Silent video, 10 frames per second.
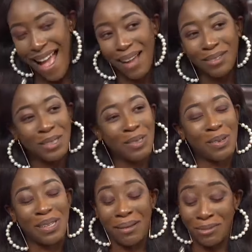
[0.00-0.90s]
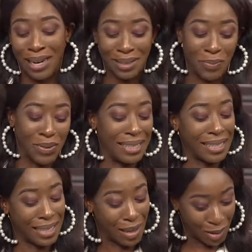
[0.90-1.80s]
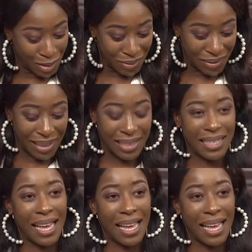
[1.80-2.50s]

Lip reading: I'm trying to process a lot of things,